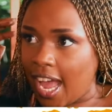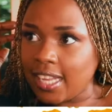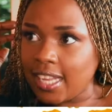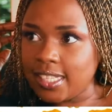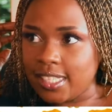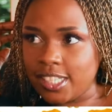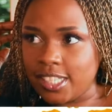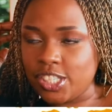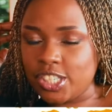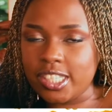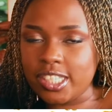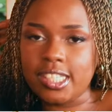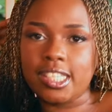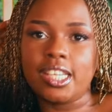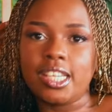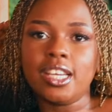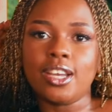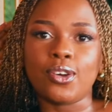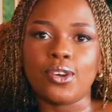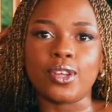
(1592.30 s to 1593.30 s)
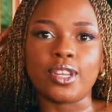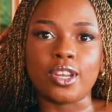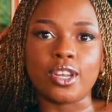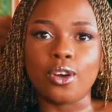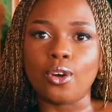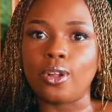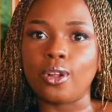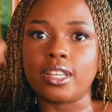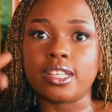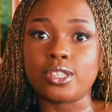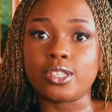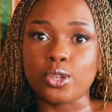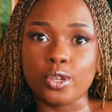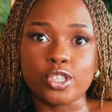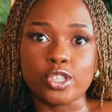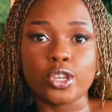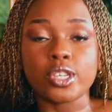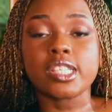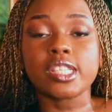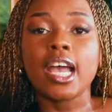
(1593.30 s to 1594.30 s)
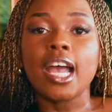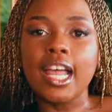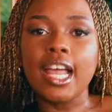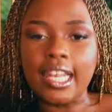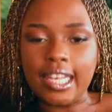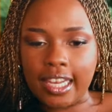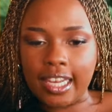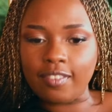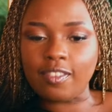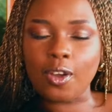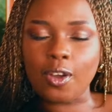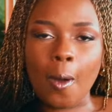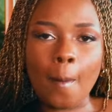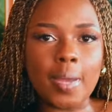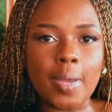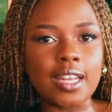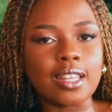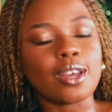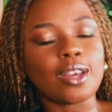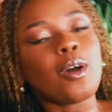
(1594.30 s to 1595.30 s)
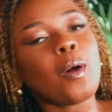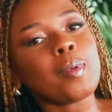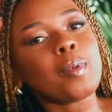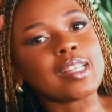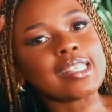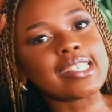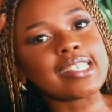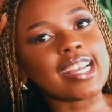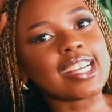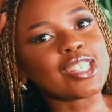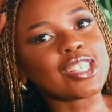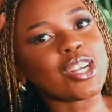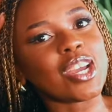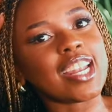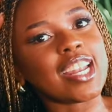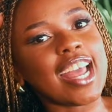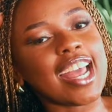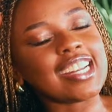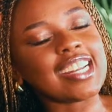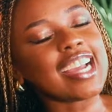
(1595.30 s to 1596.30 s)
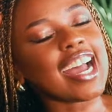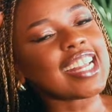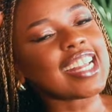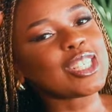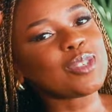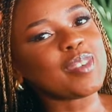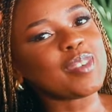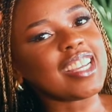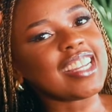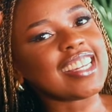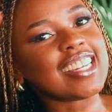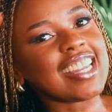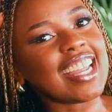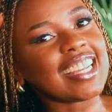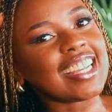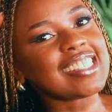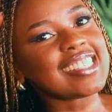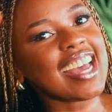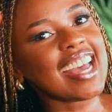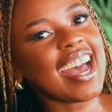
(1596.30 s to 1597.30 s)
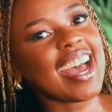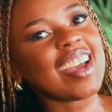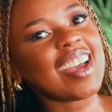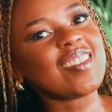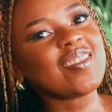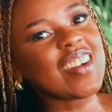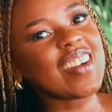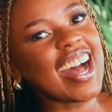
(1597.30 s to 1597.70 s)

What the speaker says: at Ninja C on all the socials. Leave a comment in the comment section and catch me next time.